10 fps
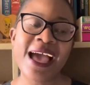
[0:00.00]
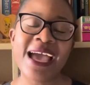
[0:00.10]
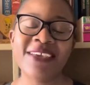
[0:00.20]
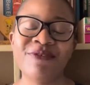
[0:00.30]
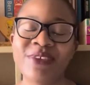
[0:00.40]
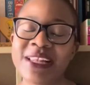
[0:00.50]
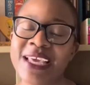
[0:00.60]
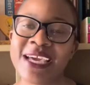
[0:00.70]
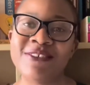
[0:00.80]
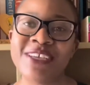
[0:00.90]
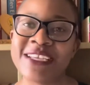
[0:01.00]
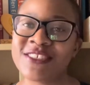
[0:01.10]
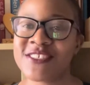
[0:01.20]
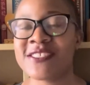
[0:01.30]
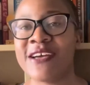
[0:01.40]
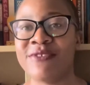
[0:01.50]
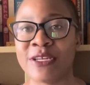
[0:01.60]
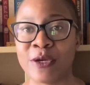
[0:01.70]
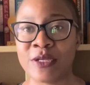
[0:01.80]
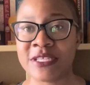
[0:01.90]
I feel like I just
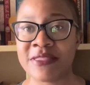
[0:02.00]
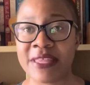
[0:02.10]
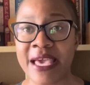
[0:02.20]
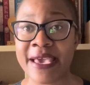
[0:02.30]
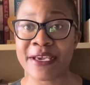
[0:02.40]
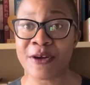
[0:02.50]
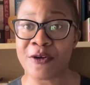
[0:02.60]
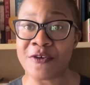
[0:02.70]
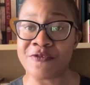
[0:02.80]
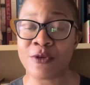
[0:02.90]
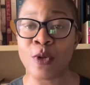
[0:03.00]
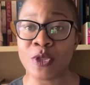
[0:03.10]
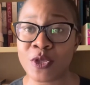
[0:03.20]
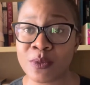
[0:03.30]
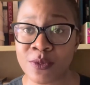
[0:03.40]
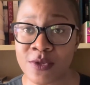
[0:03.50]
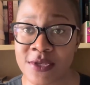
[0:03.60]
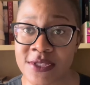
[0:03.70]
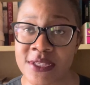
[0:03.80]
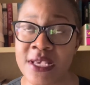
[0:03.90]
haven't gotten the hang of
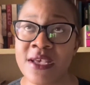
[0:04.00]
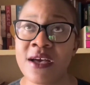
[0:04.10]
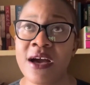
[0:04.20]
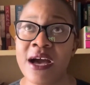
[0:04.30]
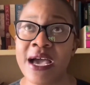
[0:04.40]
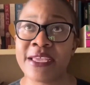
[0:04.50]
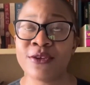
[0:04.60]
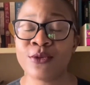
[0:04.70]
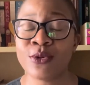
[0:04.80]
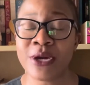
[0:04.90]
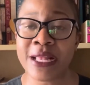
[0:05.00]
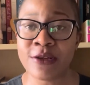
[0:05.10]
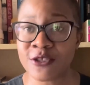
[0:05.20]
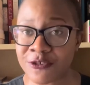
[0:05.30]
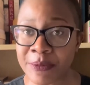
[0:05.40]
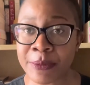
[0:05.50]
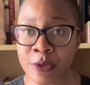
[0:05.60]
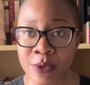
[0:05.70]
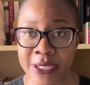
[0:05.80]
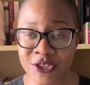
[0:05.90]
audiobooks. I know a lot of people
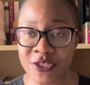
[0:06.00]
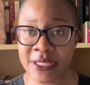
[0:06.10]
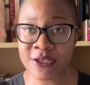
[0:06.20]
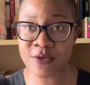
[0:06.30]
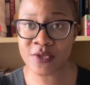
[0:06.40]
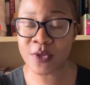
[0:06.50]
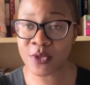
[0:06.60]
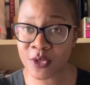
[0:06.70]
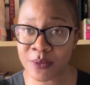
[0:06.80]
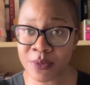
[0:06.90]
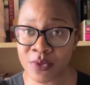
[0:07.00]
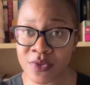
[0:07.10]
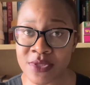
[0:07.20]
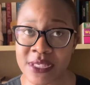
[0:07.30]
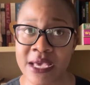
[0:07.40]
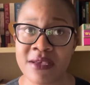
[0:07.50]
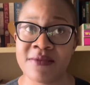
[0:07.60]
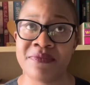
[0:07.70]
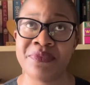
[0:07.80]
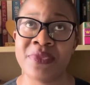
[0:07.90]
who actually use audiobooks,
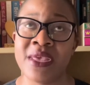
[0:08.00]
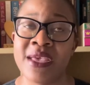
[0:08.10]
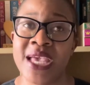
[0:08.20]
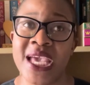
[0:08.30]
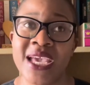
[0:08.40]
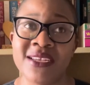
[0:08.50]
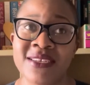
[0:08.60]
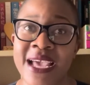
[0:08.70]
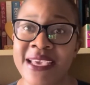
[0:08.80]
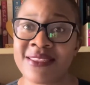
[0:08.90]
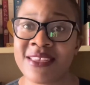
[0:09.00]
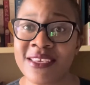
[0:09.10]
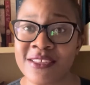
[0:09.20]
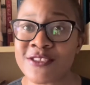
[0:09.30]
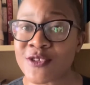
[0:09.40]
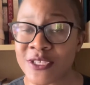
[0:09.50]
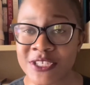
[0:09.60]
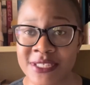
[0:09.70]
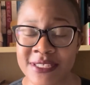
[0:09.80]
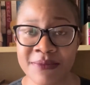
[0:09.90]
and I think it's so
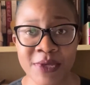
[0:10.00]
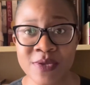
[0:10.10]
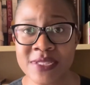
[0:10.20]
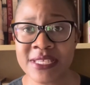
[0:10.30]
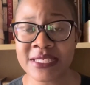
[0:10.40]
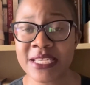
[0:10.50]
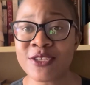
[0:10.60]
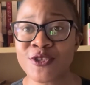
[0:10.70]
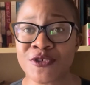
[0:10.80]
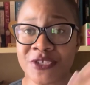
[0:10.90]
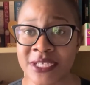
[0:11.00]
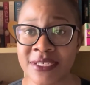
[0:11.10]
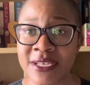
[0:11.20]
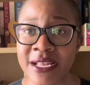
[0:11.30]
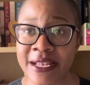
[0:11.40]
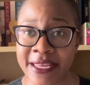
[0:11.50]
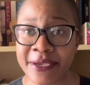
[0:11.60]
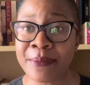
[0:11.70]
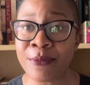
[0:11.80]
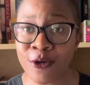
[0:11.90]
interesting because they tend to read
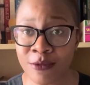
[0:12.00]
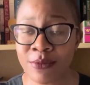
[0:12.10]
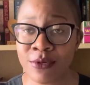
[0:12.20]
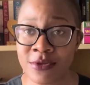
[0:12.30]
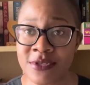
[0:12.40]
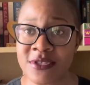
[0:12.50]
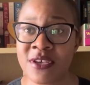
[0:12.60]
like more books.